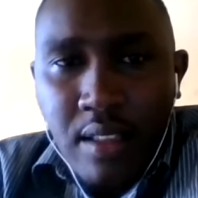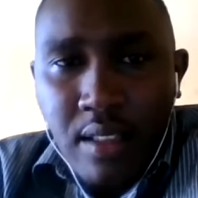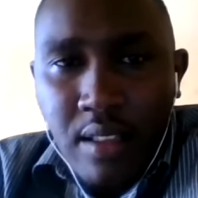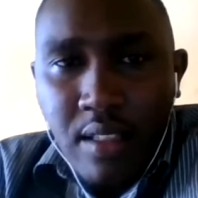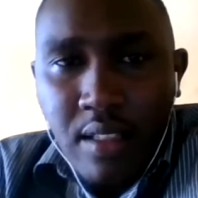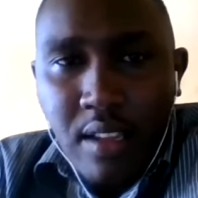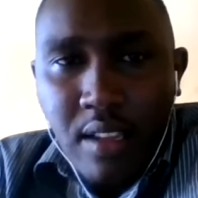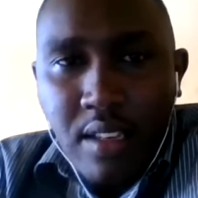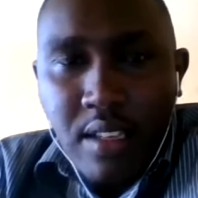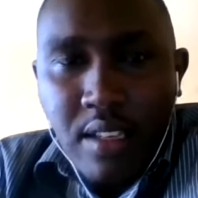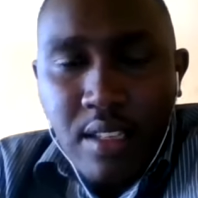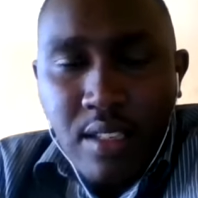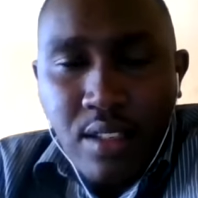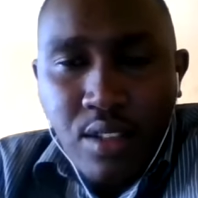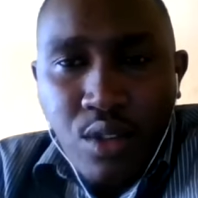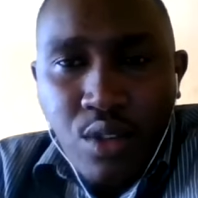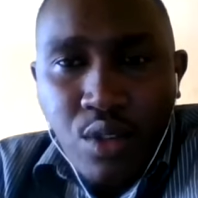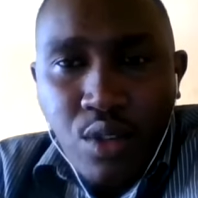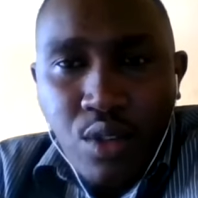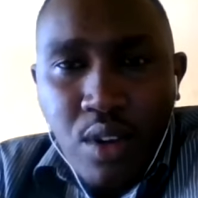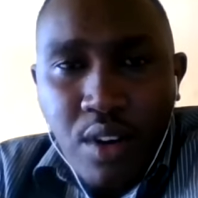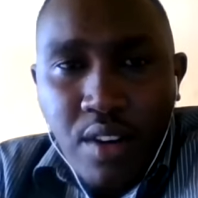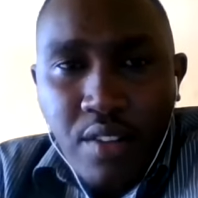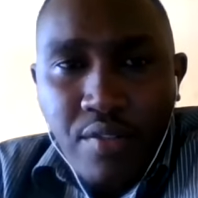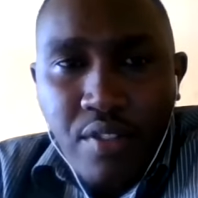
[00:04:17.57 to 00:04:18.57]
that is
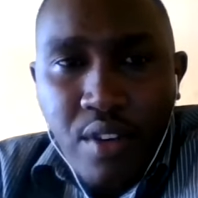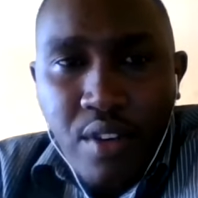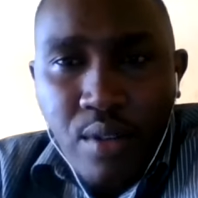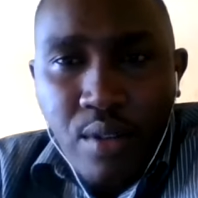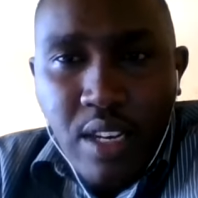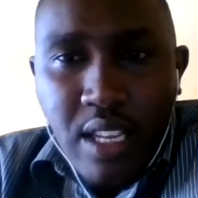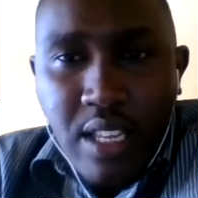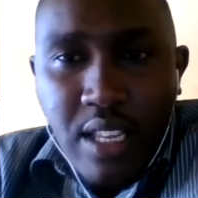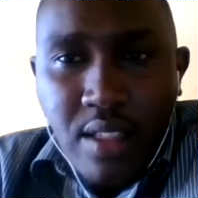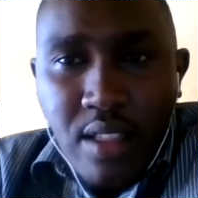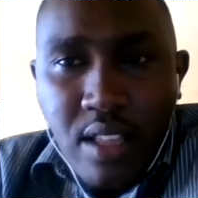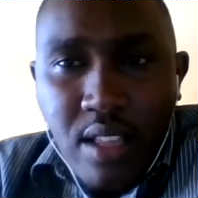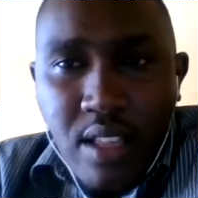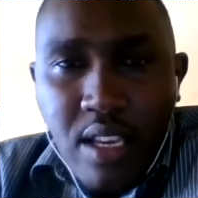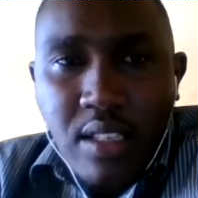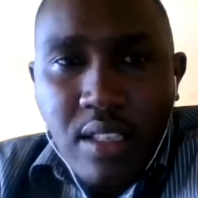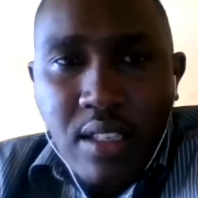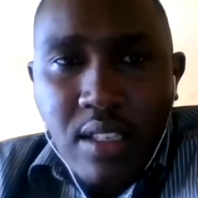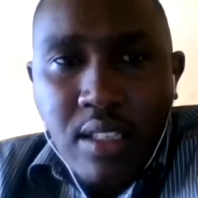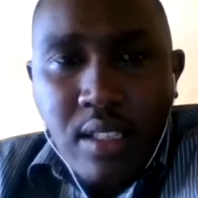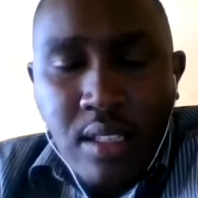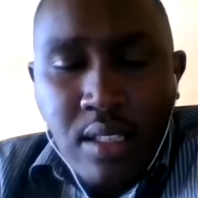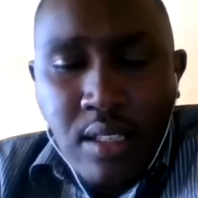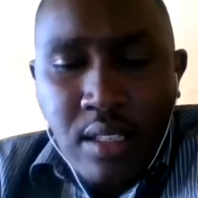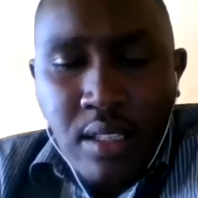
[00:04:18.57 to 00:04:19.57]
usually found in
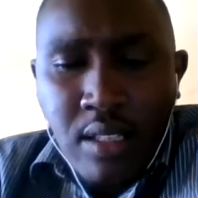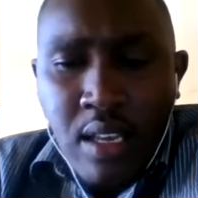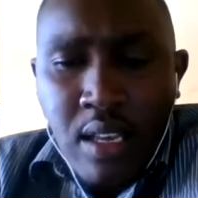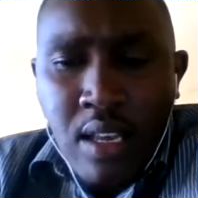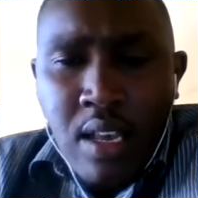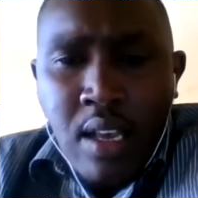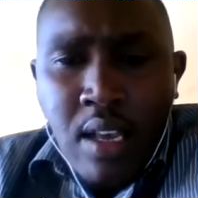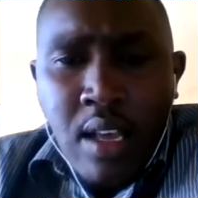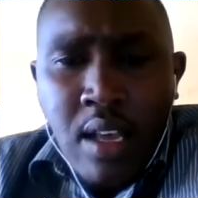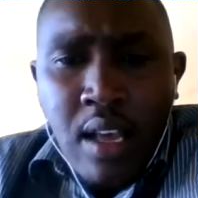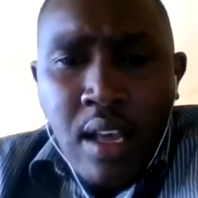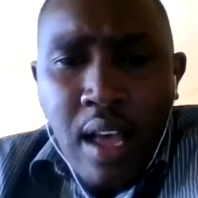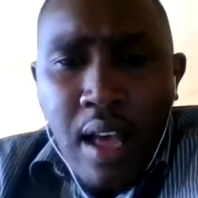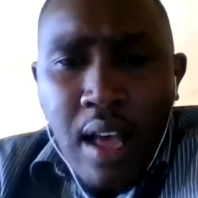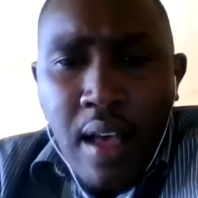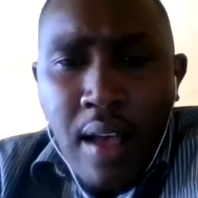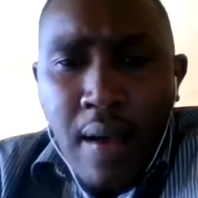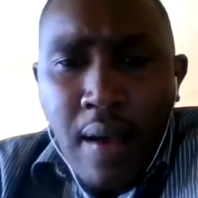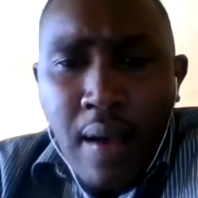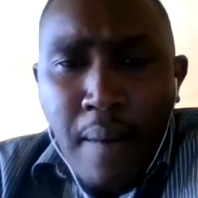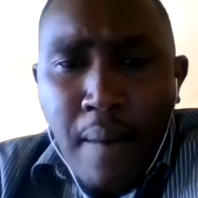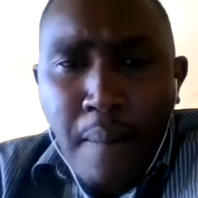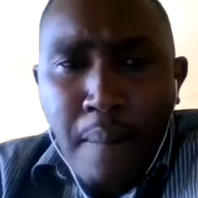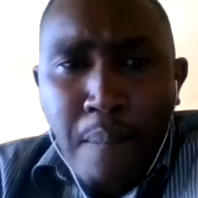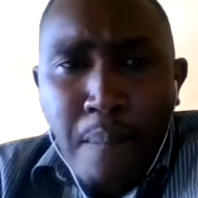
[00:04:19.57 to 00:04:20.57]
this
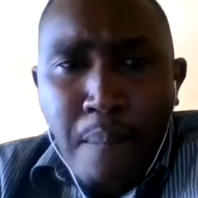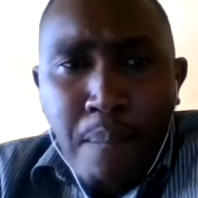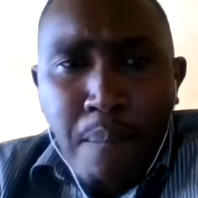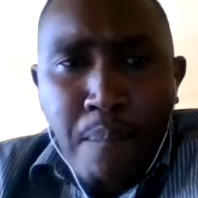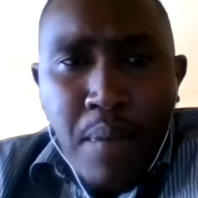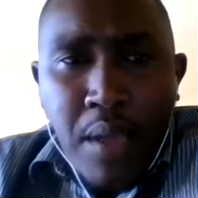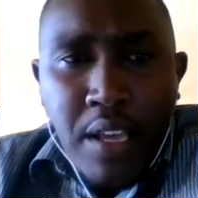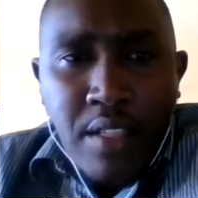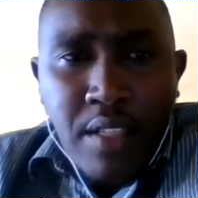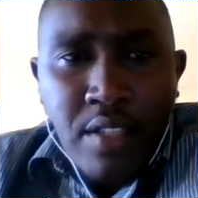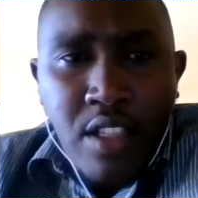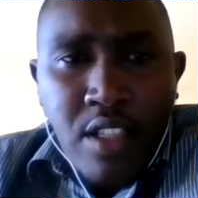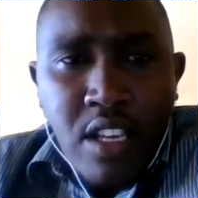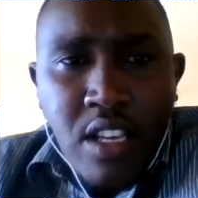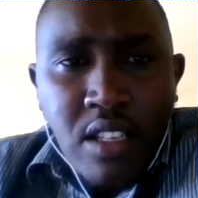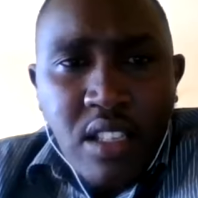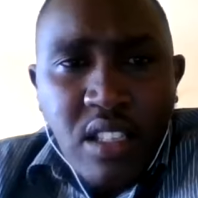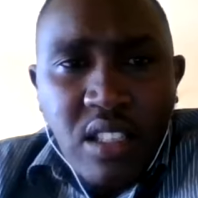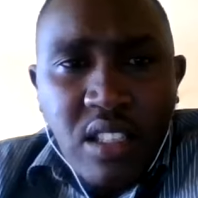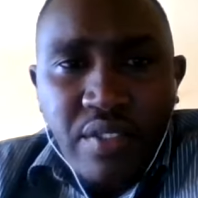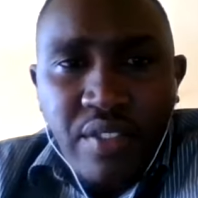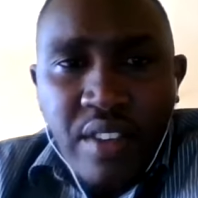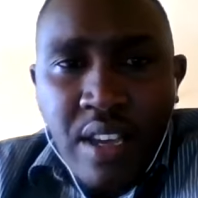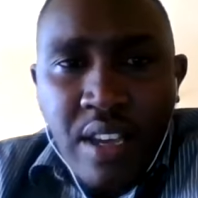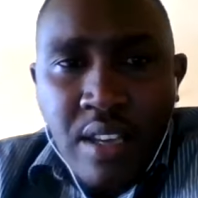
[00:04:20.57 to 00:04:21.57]
uh, in
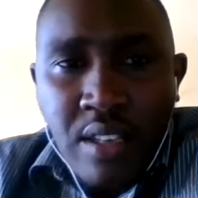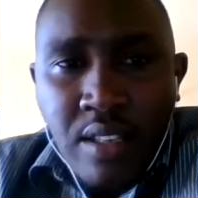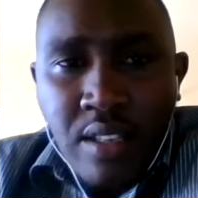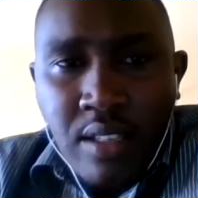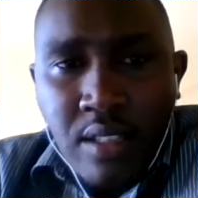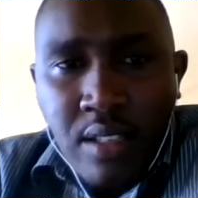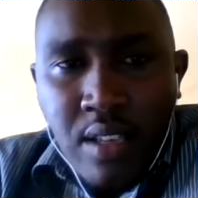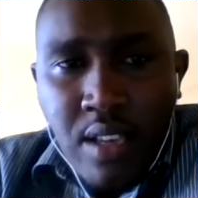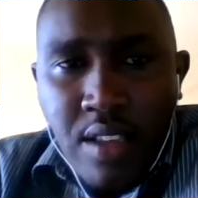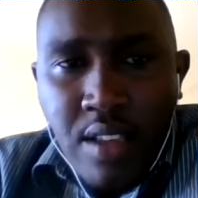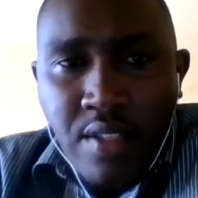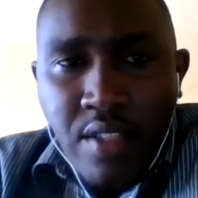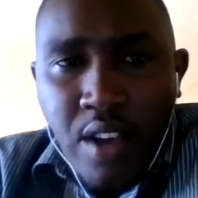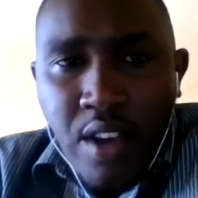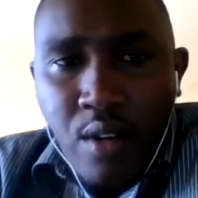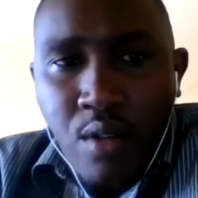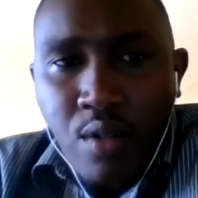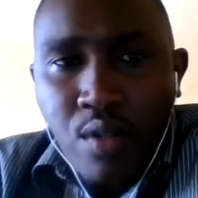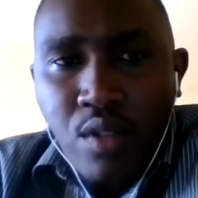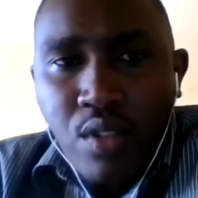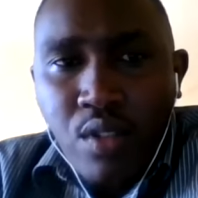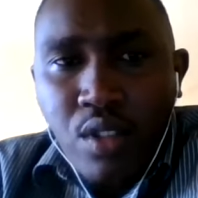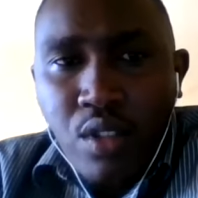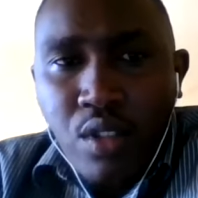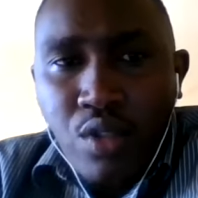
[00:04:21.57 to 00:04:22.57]
this phase, in the
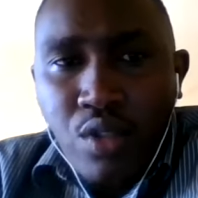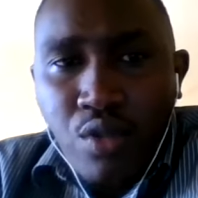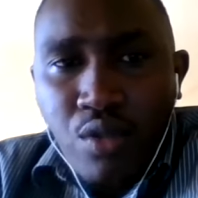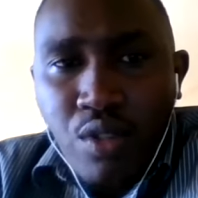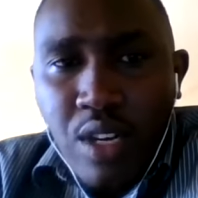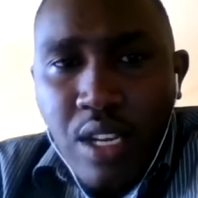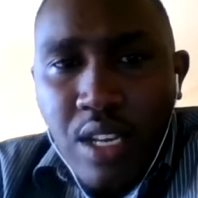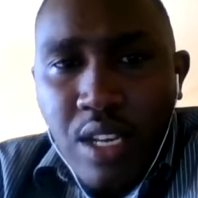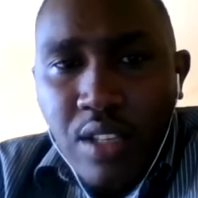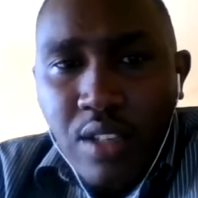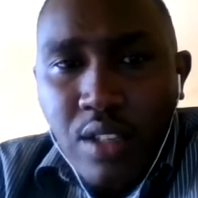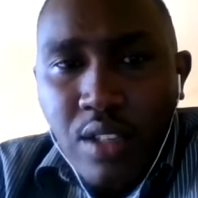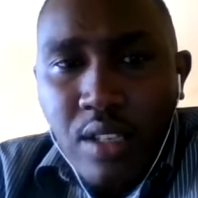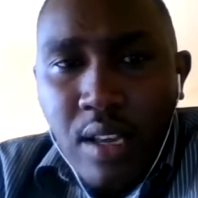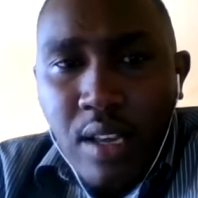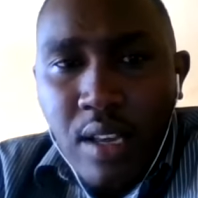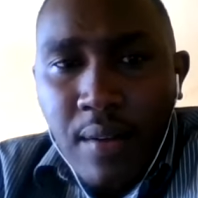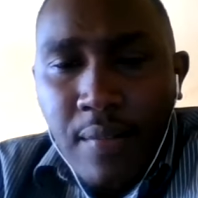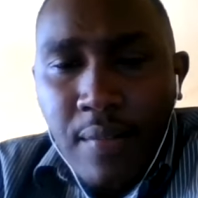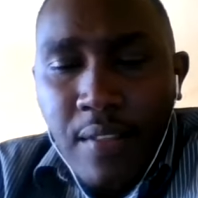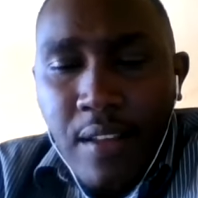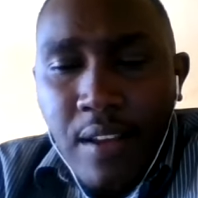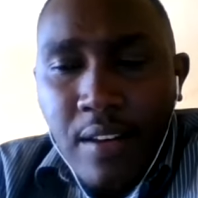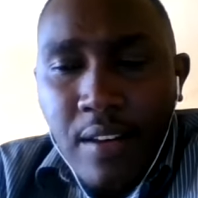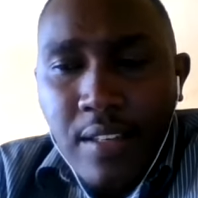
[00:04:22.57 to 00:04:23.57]
old Stone Age, uh,
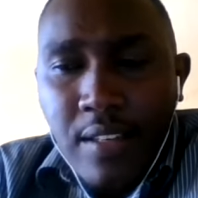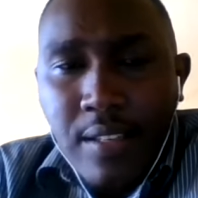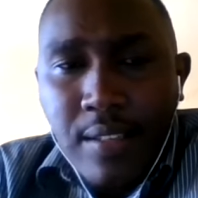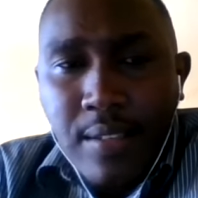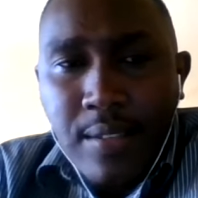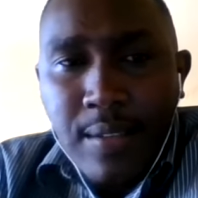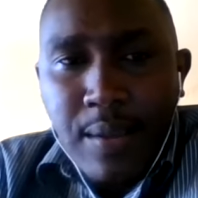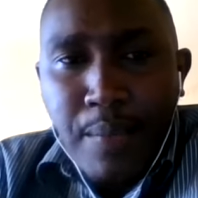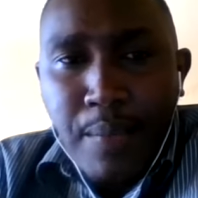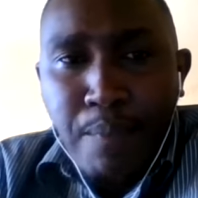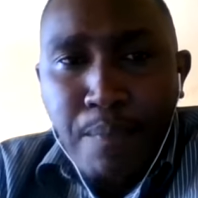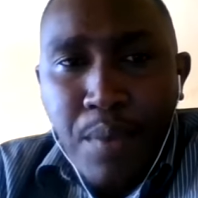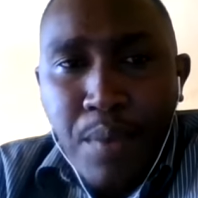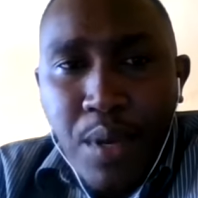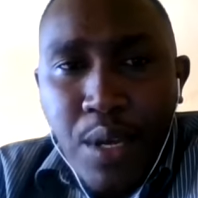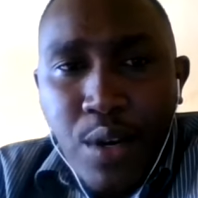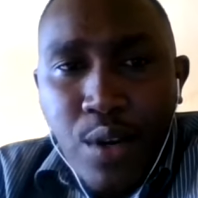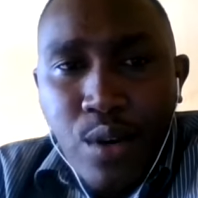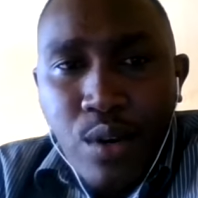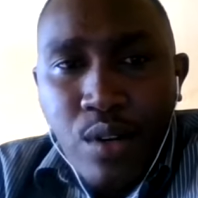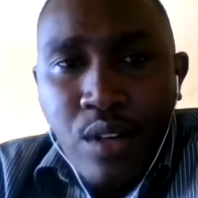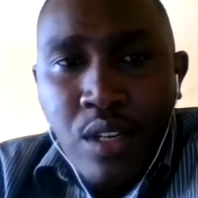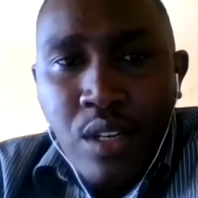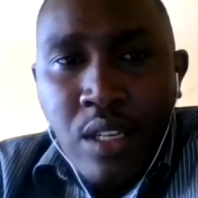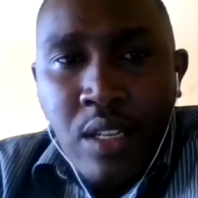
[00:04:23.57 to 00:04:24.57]
that is a
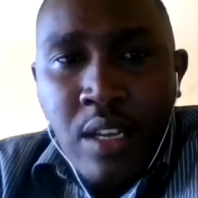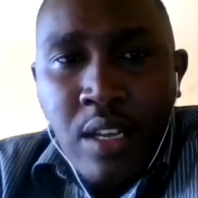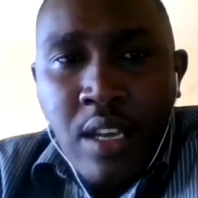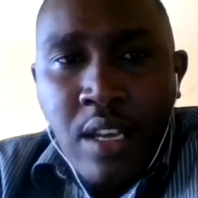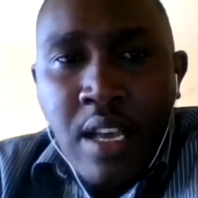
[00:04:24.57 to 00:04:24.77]
period,